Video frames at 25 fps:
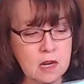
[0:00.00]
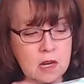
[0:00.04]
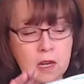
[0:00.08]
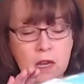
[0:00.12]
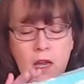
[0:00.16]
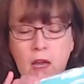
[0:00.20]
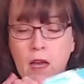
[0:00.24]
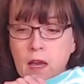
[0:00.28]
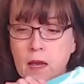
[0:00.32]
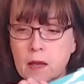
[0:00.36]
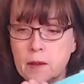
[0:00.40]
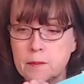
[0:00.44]

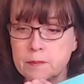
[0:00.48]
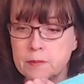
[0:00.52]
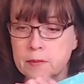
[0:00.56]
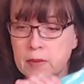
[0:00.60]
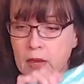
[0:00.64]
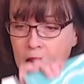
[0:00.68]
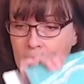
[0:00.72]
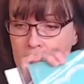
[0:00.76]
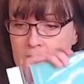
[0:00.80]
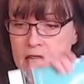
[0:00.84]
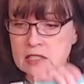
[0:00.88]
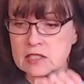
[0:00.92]
um,
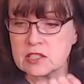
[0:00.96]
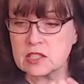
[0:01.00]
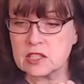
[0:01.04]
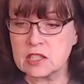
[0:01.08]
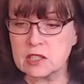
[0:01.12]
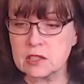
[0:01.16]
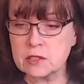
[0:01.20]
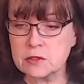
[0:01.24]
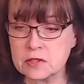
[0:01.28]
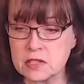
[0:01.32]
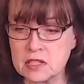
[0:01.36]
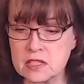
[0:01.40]
an
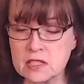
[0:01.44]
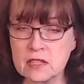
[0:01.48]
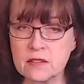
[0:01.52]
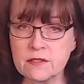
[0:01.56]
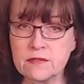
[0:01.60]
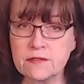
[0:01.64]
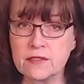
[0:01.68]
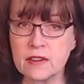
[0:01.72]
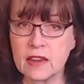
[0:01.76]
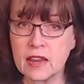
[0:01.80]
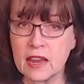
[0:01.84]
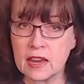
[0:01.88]

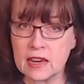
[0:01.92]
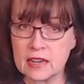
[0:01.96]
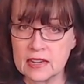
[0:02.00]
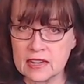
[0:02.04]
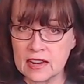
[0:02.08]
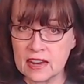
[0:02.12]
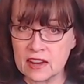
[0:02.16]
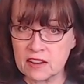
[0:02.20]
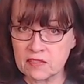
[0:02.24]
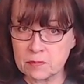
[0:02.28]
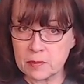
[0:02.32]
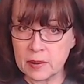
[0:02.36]
exclusive
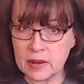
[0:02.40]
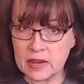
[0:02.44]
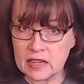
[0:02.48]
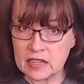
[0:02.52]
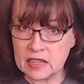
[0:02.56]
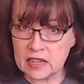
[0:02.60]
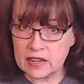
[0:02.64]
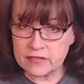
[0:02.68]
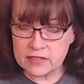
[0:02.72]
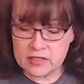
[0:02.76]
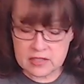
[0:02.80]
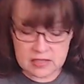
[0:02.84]
8.5 by
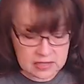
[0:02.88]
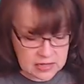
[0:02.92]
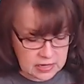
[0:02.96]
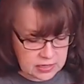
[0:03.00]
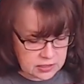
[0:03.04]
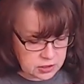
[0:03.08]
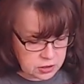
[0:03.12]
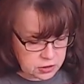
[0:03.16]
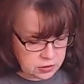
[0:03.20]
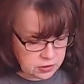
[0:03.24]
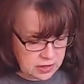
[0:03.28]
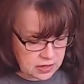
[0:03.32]
11
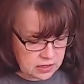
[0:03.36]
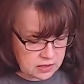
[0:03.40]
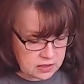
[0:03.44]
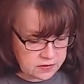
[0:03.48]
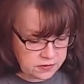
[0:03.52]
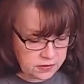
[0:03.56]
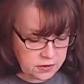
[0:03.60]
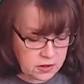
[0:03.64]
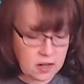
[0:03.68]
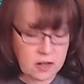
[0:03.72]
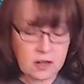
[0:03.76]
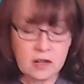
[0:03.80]
size
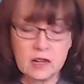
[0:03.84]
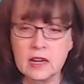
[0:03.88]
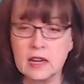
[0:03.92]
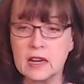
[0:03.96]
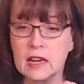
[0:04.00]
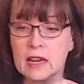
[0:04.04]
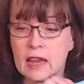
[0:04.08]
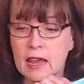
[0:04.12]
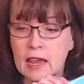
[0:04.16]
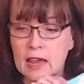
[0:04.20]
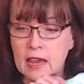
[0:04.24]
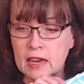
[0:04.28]
transfer,
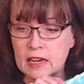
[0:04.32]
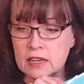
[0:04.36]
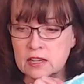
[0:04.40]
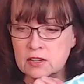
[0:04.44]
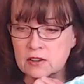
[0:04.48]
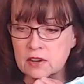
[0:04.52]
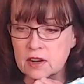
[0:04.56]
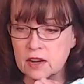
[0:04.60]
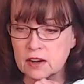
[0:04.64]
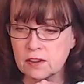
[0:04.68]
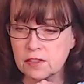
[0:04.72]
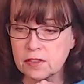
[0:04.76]
and you
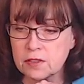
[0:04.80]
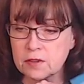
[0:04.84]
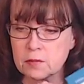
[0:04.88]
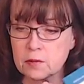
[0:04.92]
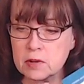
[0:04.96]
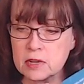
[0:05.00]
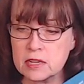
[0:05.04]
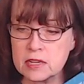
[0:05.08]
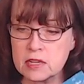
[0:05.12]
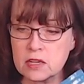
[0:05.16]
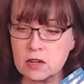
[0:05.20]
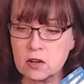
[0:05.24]
get
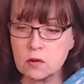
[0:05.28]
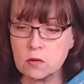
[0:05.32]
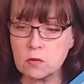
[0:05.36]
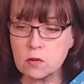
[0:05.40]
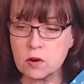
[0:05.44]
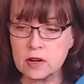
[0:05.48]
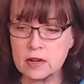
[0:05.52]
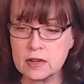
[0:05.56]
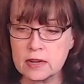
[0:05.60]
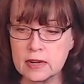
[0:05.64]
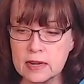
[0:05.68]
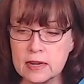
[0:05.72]
three
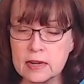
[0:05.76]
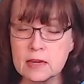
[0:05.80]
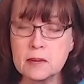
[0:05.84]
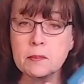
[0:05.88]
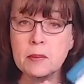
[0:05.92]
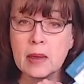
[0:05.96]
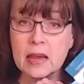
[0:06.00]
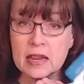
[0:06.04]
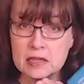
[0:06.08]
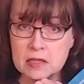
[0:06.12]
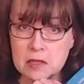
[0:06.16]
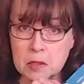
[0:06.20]
coordinating
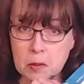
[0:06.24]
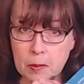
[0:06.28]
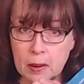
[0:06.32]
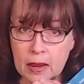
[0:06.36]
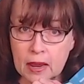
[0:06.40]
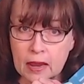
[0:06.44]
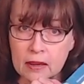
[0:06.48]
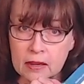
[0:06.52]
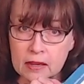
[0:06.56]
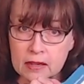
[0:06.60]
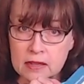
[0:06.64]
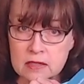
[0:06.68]
paste
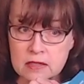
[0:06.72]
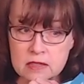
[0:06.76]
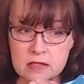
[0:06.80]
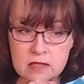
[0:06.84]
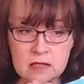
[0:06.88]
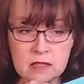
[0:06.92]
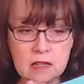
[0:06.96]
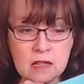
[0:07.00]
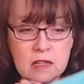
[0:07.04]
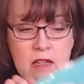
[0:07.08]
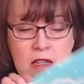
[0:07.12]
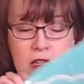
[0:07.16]
packets
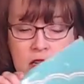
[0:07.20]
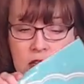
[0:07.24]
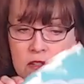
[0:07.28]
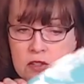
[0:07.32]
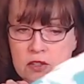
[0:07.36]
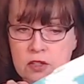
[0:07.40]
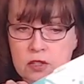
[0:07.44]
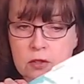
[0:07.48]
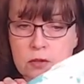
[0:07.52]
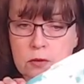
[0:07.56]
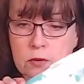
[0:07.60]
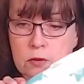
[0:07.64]

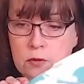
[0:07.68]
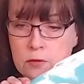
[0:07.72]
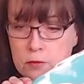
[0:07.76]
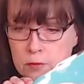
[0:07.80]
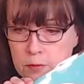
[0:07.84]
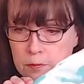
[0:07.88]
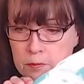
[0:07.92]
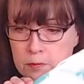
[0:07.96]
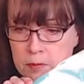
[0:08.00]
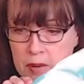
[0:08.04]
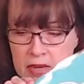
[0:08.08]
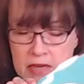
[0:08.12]
to
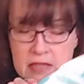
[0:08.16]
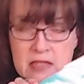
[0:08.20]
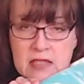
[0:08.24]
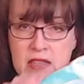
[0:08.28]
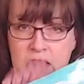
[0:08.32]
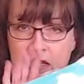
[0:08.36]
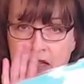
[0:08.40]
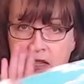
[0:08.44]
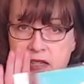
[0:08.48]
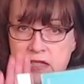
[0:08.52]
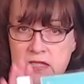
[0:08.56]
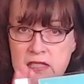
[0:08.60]
paste
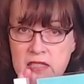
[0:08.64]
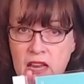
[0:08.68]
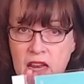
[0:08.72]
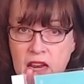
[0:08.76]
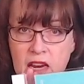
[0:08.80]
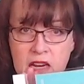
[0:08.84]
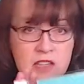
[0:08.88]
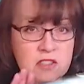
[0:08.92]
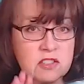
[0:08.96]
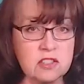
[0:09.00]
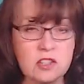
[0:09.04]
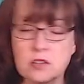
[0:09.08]
the
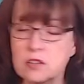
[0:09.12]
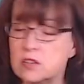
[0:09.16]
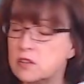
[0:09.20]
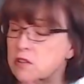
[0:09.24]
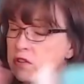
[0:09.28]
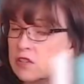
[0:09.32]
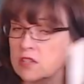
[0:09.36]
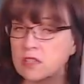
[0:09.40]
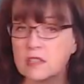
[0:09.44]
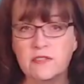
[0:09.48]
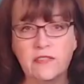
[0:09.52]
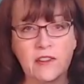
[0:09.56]
design. So you
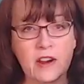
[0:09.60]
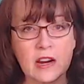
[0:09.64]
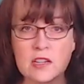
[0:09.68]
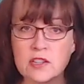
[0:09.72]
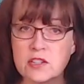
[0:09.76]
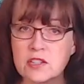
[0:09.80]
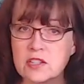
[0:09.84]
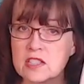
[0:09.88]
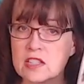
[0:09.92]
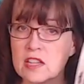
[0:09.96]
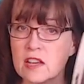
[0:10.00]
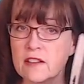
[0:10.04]
just find
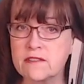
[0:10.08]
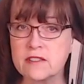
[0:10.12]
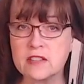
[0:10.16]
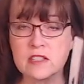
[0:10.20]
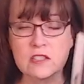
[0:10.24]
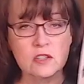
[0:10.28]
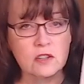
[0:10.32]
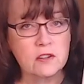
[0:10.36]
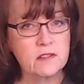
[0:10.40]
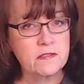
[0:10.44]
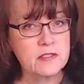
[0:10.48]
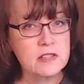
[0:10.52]
yourself a
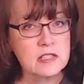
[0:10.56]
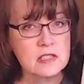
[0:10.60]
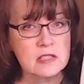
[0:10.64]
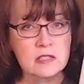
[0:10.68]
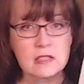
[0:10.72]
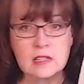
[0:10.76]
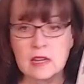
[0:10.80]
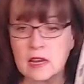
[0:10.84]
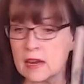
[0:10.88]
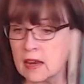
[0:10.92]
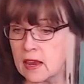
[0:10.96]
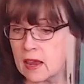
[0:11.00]
surface
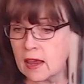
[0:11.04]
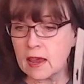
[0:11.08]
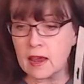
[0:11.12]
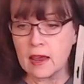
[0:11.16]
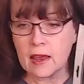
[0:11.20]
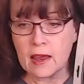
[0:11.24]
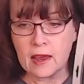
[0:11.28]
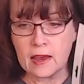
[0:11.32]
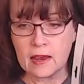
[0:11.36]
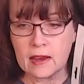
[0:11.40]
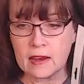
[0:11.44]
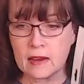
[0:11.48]

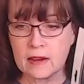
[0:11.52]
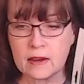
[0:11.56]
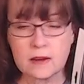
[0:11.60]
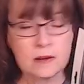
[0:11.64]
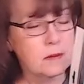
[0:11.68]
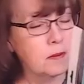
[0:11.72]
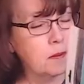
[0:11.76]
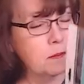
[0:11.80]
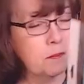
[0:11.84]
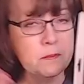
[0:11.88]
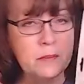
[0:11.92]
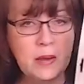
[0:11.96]

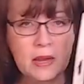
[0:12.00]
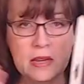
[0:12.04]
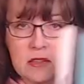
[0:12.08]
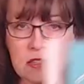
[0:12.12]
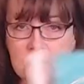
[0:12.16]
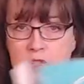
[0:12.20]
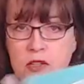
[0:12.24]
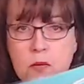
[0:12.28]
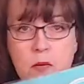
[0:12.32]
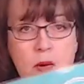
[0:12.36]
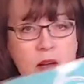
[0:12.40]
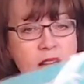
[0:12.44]
and paste
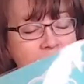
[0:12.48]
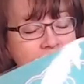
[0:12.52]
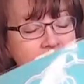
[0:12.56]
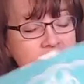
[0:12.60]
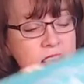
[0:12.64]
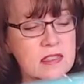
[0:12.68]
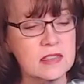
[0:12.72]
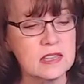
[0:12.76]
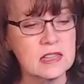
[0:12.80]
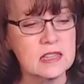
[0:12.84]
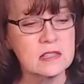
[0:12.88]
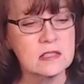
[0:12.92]
away.
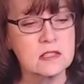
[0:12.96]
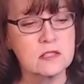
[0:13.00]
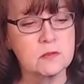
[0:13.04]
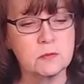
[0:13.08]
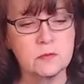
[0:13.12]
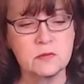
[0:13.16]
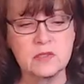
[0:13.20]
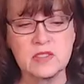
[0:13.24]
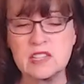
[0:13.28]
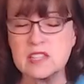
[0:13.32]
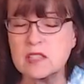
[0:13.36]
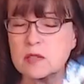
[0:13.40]
These,
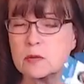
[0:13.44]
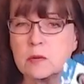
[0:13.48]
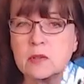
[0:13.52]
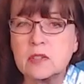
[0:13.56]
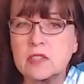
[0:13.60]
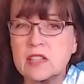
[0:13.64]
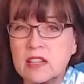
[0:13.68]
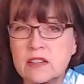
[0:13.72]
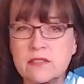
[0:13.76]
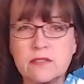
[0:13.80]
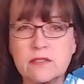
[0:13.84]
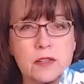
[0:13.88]
these will
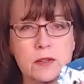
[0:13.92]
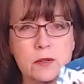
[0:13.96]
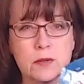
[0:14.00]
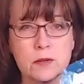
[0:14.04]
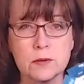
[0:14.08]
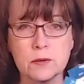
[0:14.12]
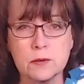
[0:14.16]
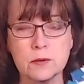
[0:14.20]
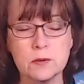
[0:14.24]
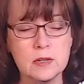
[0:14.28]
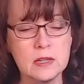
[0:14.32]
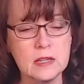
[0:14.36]
give
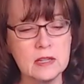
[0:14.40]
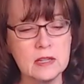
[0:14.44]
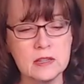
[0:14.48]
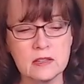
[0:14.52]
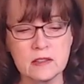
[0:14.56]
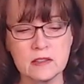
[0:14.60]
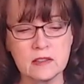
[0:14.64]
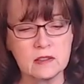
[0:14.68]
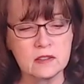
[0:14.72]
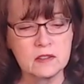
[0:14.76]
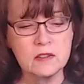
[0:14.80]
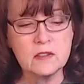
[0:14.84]
you,
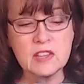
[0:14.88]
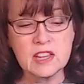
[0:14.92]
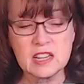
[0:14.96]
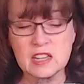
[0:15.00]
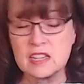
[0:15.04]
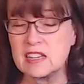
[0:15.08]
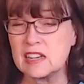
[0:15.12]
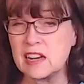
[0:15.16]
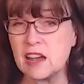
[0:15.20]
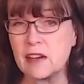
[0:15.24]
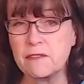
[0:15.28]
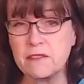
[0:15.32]
you get
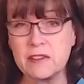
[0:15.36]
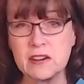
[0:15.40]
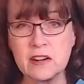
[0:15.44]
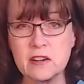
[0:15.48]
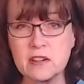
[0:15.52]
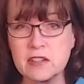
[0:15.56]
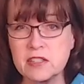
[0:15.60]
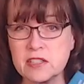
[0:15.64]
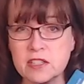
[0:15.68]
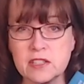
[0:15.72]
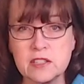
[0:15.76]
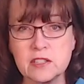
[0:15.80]
enough here
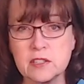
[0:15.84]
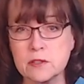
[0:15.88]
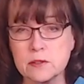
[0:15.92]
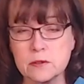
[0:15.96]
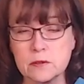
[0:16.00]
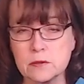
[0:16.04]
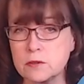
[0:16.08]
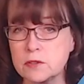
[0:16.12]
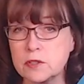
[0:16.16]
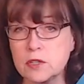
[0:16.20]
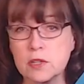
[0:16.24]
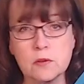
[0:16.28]
to
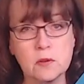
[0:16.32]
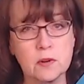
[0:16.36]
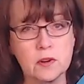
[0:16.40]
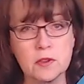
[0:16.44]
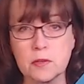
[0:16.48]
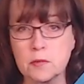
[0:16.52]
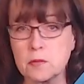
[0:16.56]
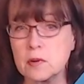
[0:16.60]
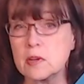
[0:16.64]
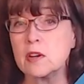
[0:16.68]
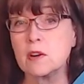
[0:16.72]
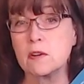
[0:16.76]
do two or
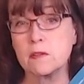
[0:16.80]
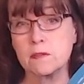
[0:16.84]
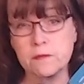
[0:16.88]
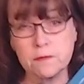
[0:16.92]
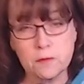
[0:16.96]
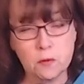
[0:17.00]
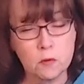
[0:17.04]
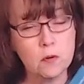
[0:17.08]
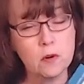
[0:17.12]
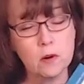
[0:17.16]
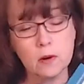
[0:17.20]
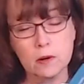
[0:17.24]
three or
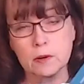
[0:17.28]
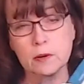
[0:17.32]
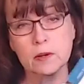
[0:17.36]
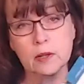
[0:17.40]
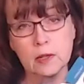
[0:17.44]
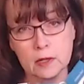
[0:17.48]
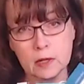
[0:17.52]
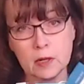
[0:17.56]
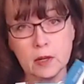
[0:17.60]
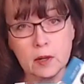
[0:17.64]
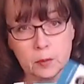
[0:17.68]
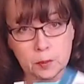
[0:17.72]
four
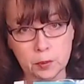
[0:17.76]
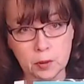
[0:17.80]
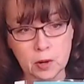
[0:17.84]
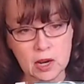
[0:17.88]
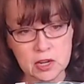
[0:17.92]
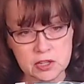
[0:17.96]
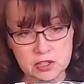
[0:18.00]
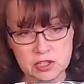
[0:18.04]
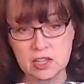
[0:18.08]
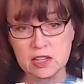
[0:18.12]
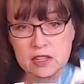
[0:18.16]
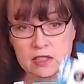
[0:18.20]

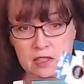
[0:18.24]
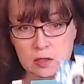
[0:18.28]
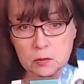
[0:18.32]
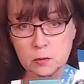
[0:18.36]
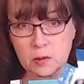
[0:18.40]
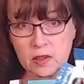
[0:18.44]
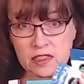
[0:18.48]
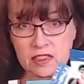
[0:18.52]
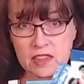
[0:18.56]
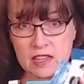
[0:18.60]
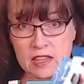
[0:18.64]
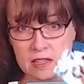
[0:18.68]
projects
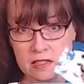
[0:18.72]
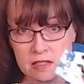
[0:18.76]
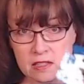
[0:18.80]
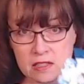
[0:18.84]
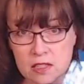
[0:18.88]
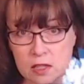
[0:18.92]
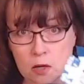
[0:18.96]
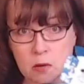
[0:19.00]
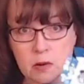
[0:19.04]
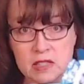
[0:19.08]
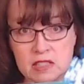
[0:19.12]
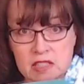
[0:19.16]
with these.
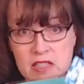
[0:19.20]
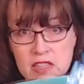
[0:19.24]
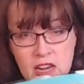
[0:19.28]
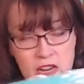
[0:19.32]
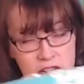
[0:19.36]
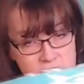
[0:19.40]
So it's not